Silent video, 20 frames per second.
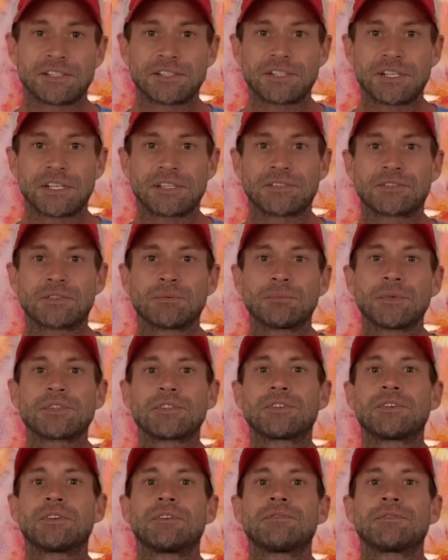She had so
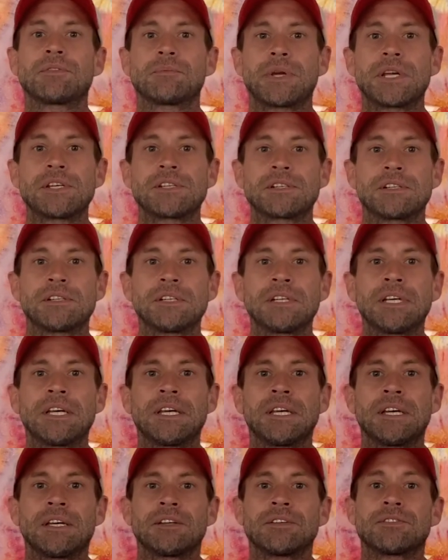much good information,
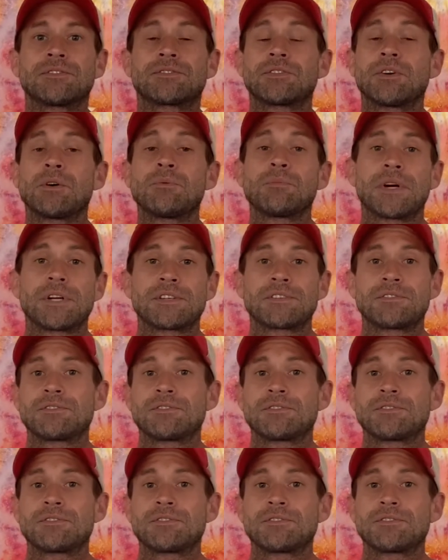so much.